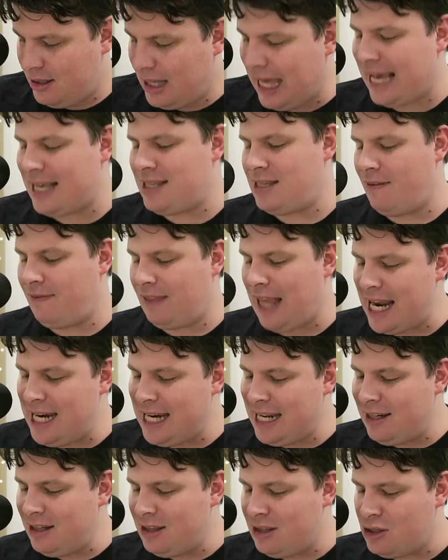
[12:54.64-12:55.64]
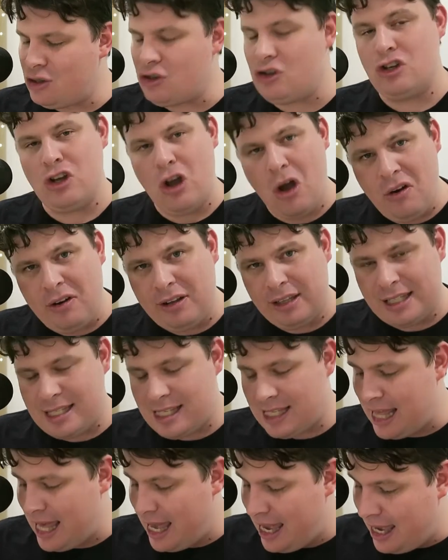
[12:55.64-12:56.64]
Like, as if they needed the
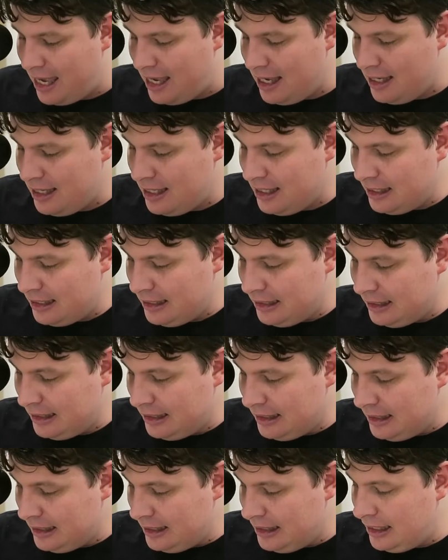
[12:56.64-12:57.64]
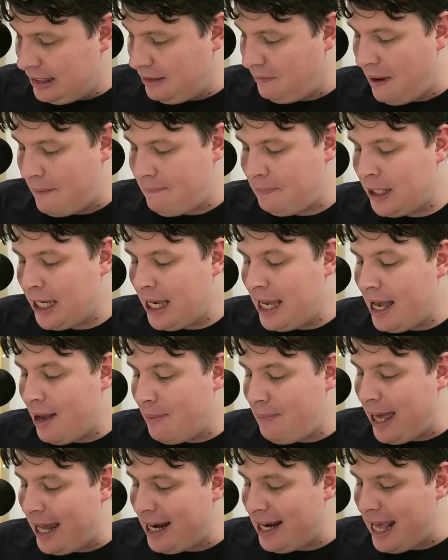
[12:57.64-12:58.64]
journalist there. Anyway,
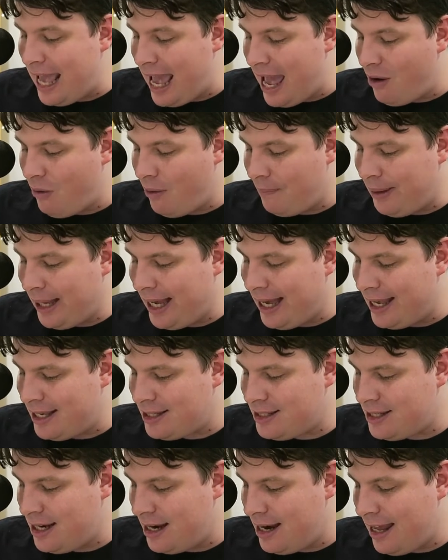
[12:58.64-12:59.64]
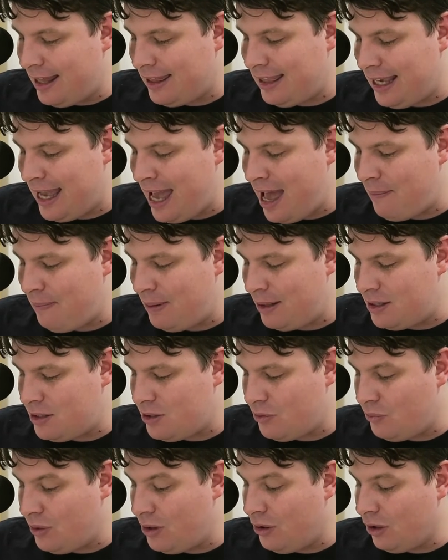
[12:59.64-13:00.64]
about an hour passed and nothing
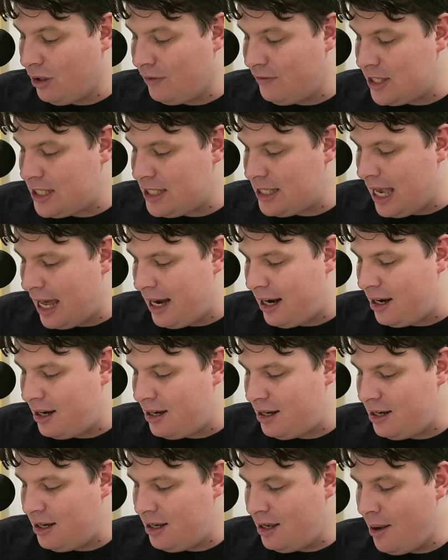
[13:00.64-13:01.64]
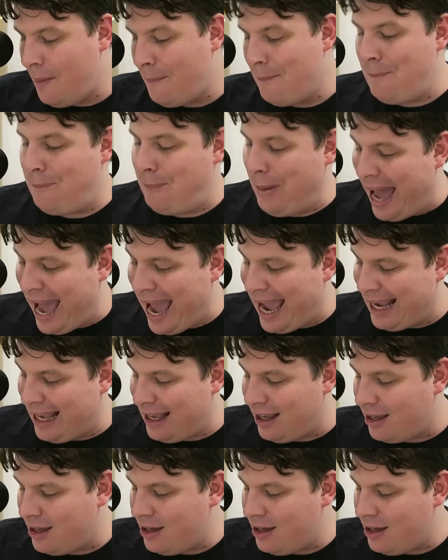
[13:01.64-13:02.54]
happened. When all of a sudden, bang!